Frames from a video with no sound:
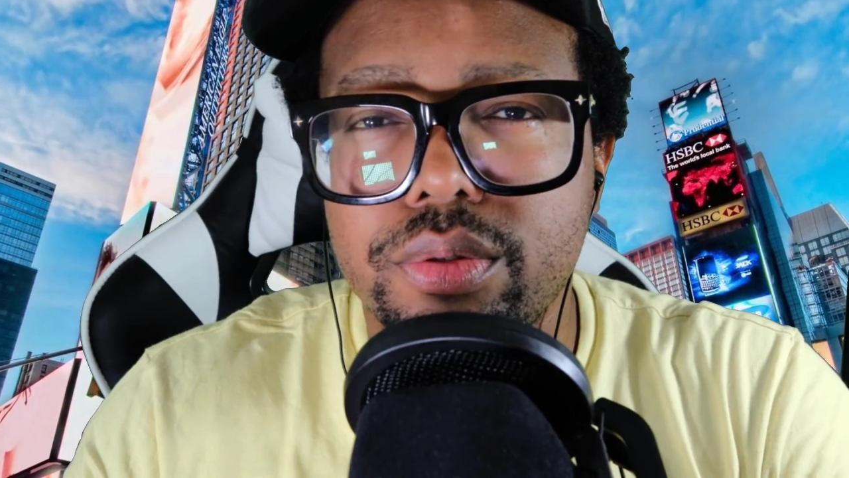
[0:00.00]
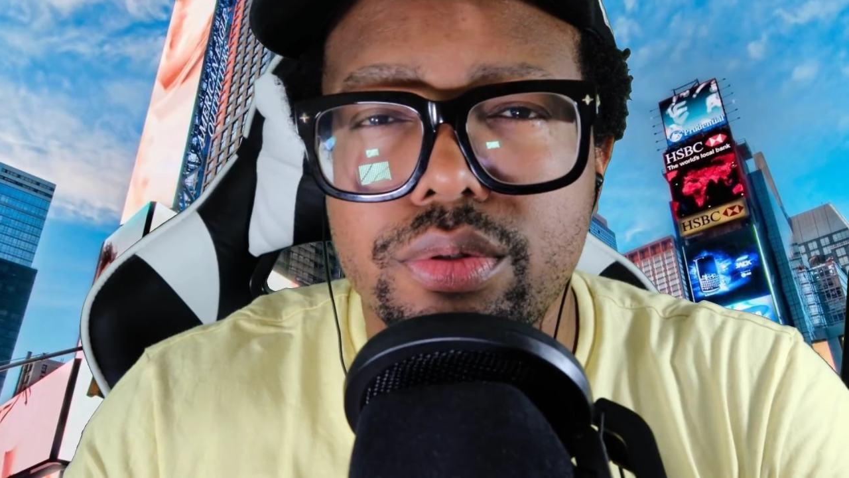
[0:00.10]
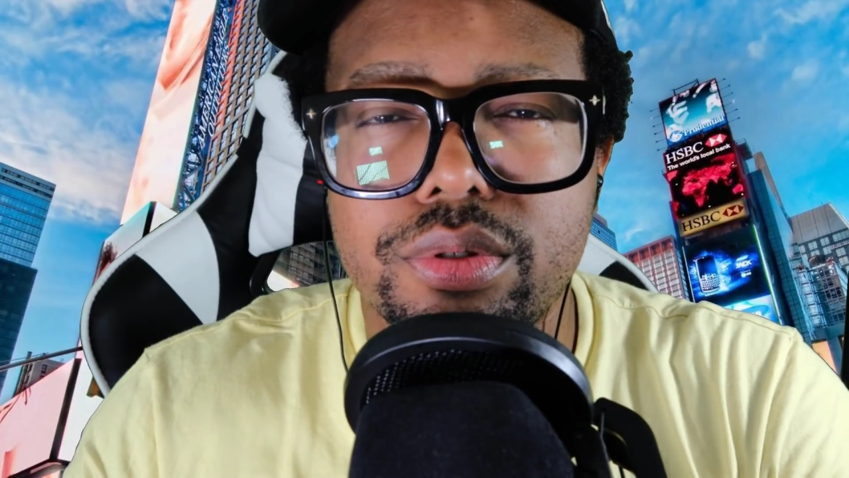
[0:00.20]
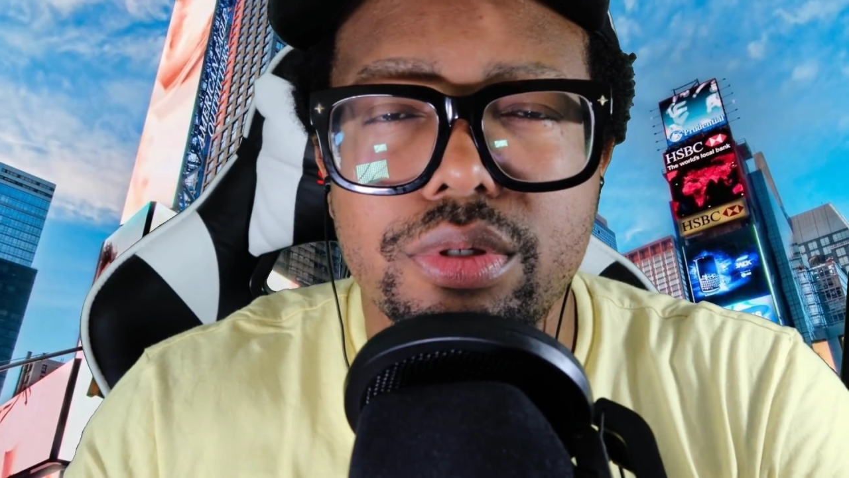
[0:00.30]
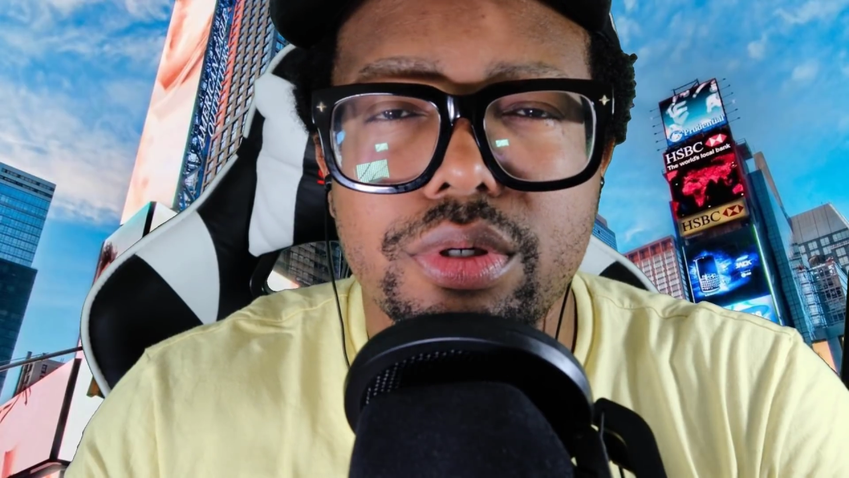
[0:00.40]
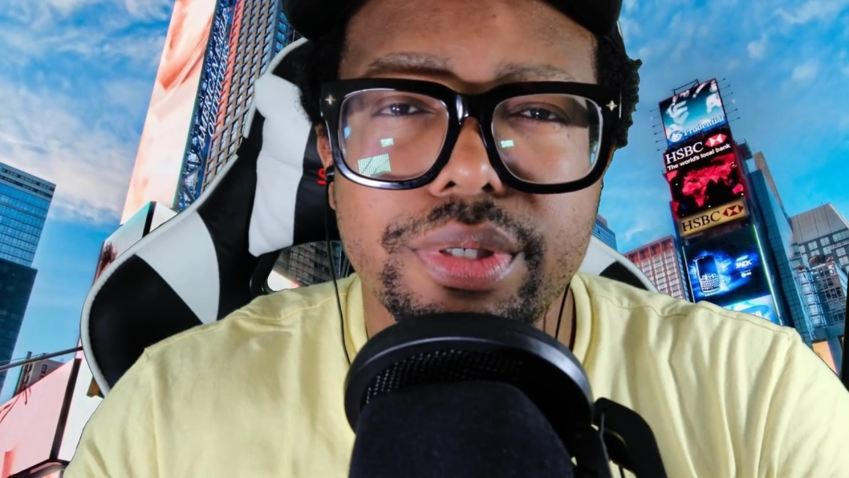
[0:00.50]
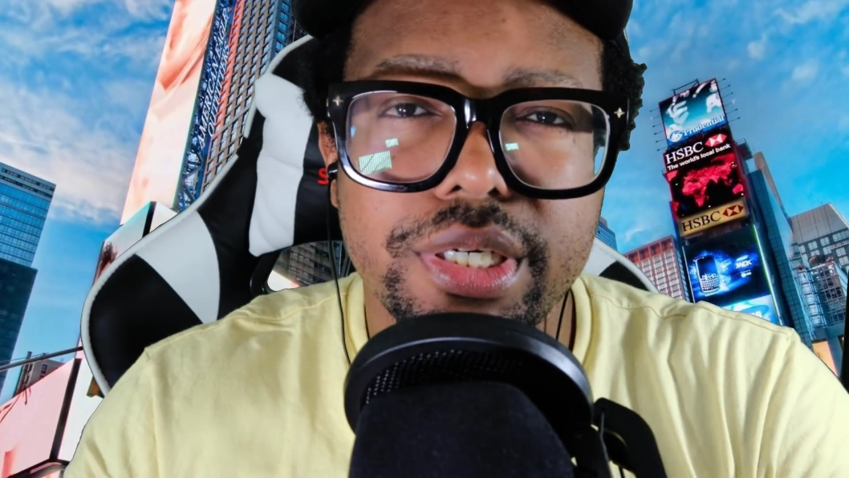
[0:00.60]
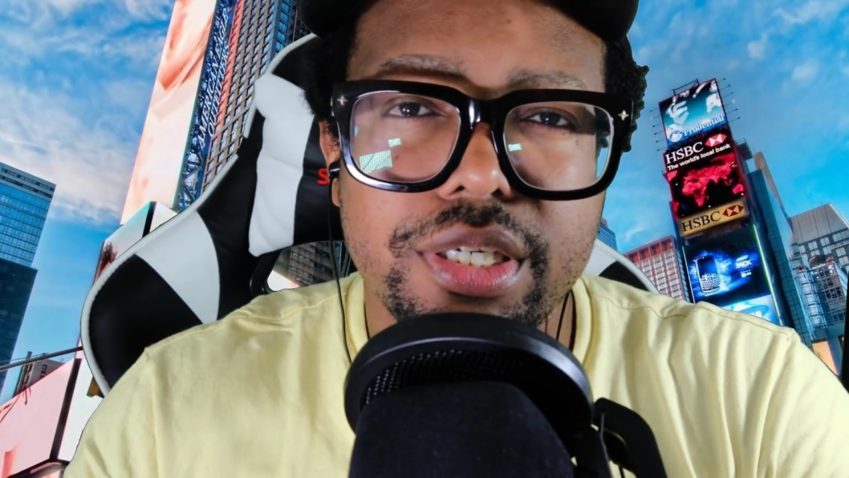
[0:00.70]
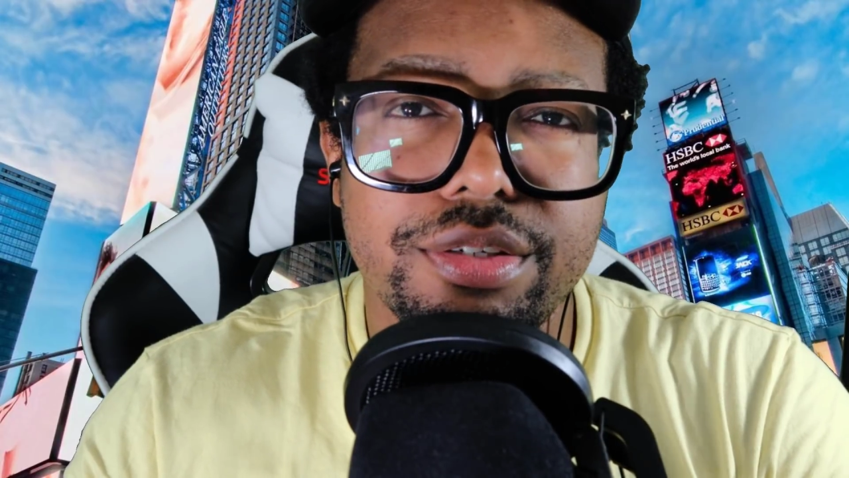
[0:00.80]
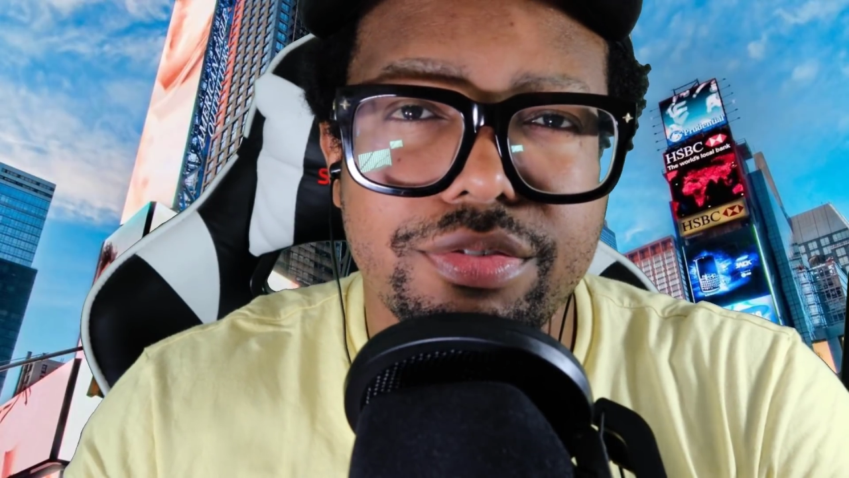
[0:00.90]
to
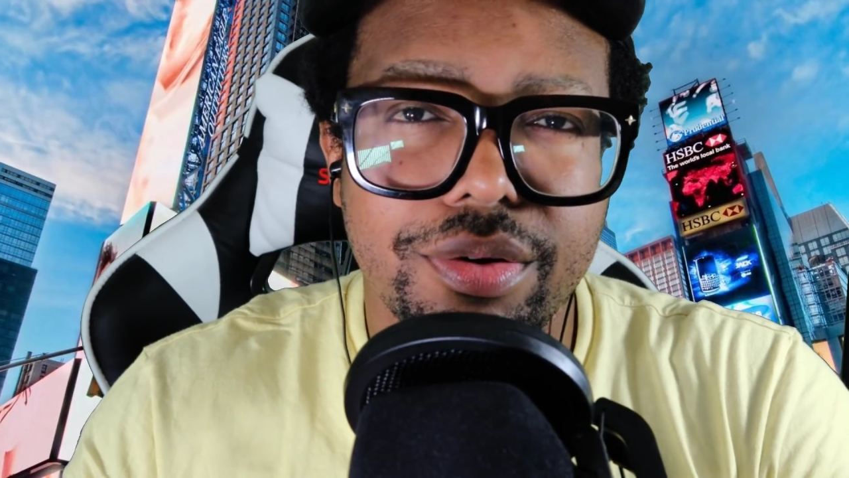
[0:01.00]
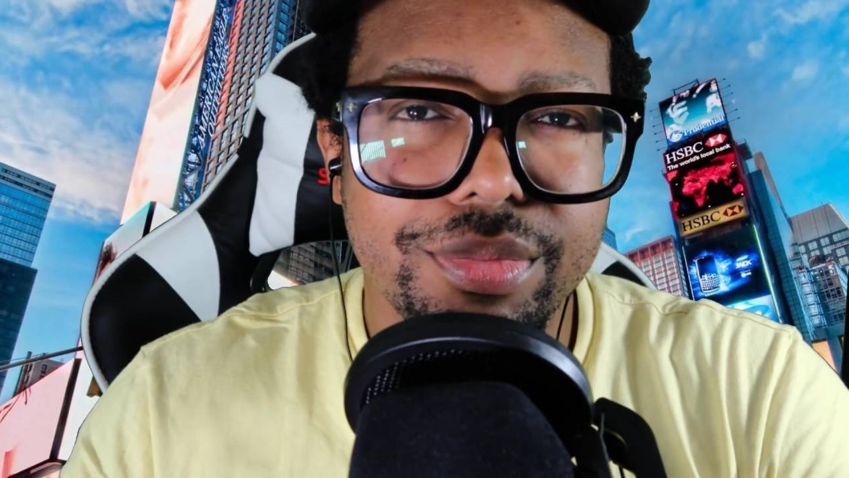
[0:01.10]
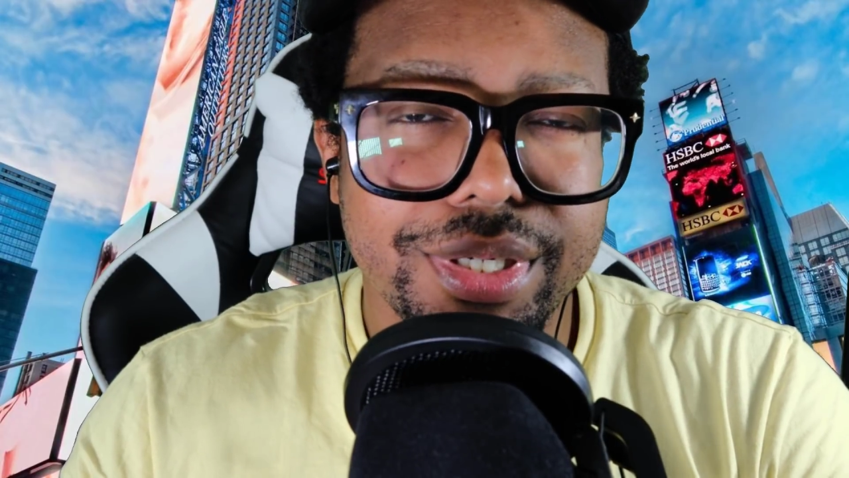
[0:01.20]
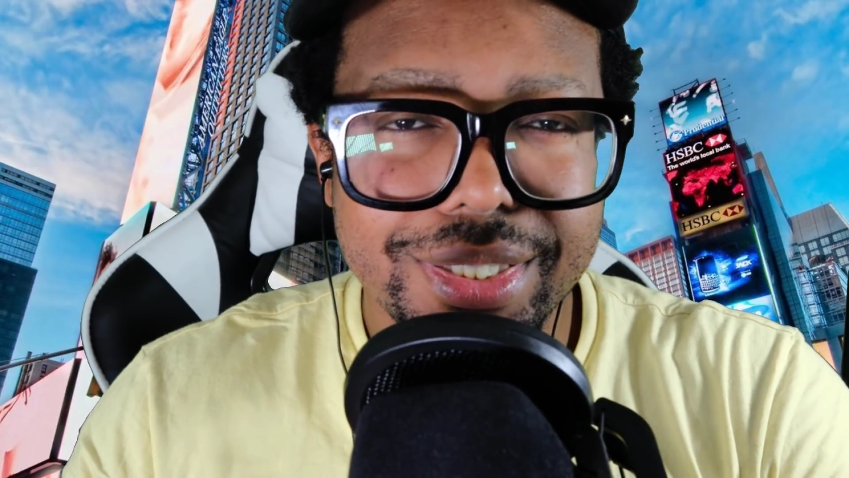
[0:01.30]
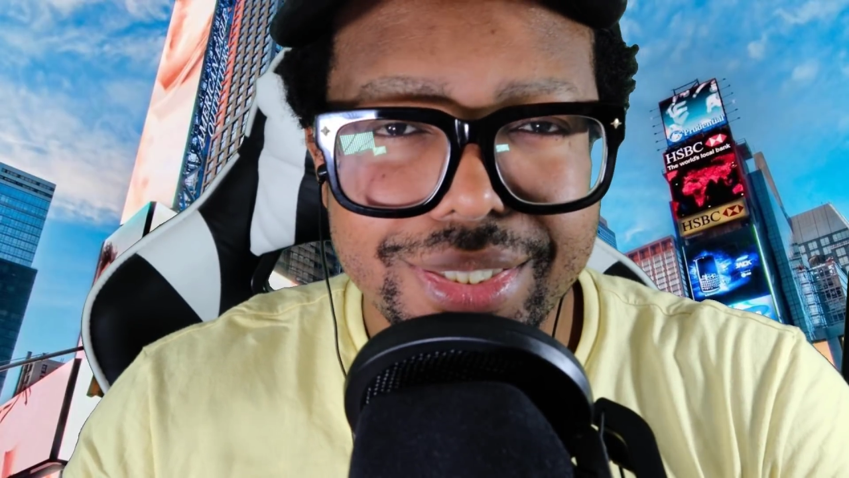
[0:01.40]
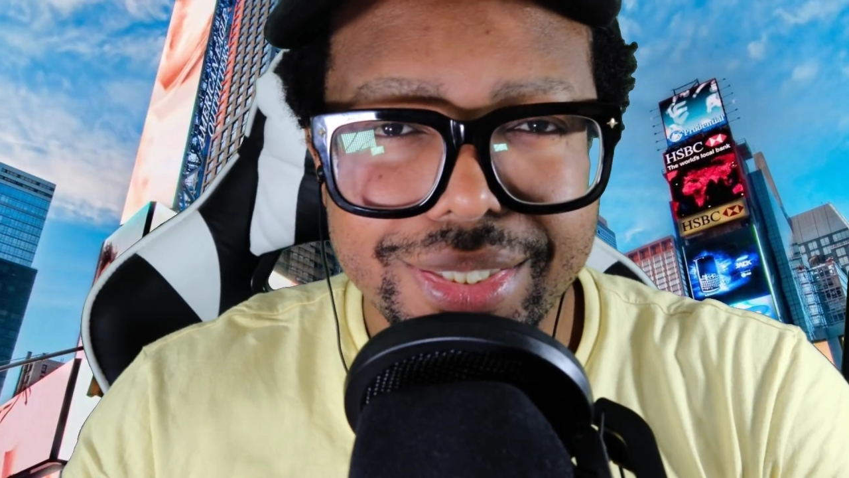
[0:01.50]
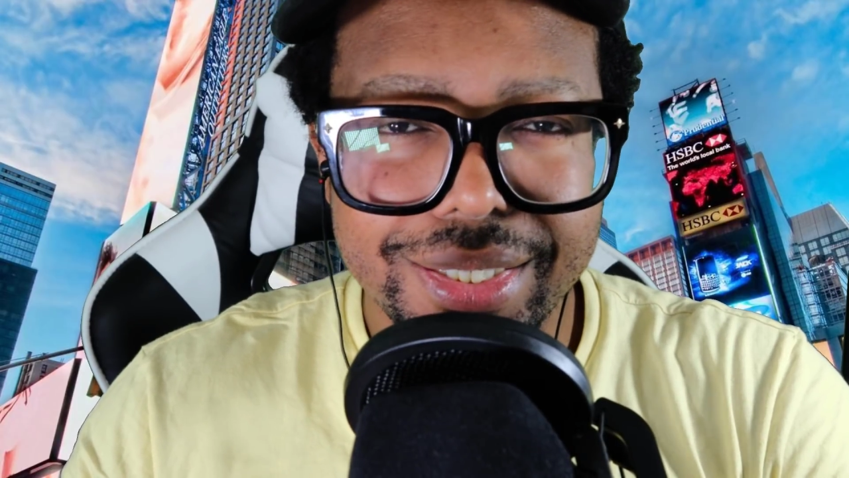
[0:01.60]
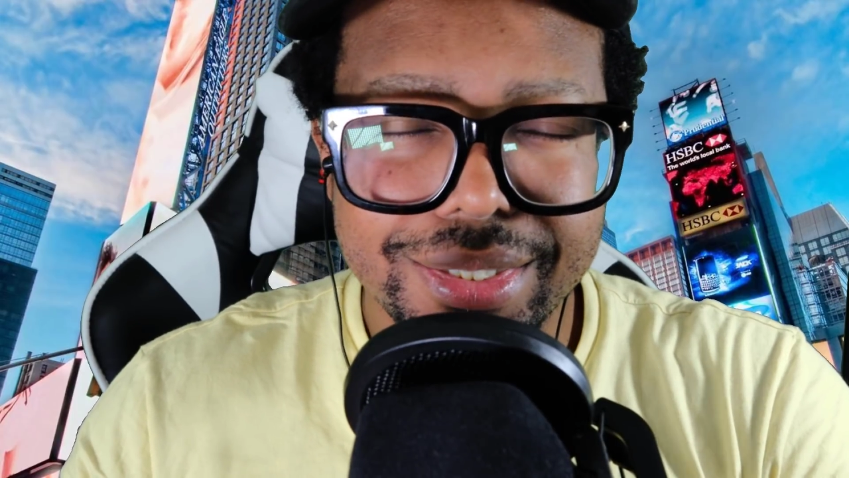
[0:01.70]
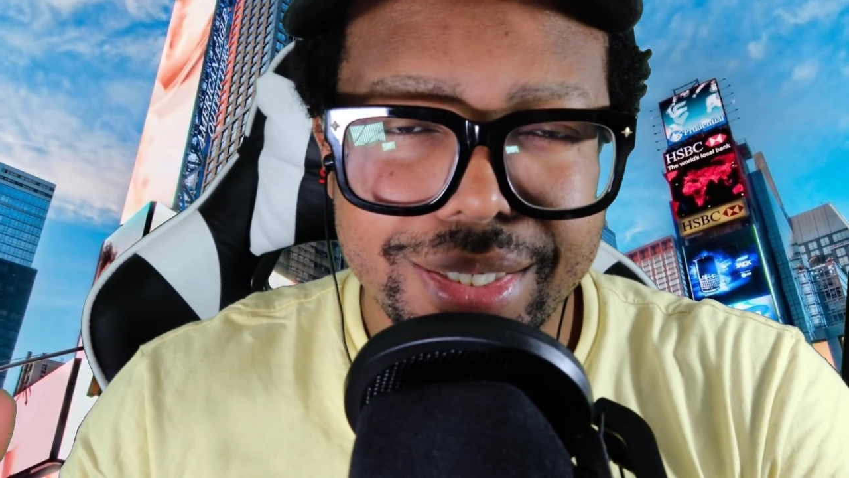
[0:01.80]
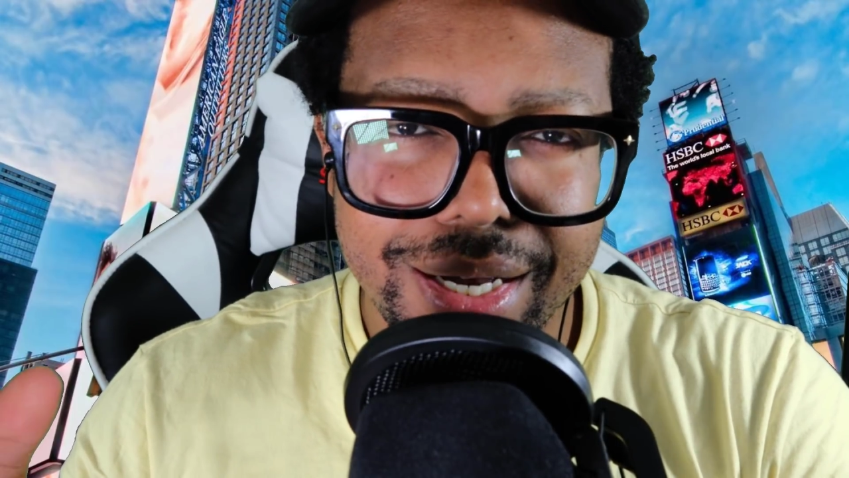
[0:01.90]
Stories from the Internet.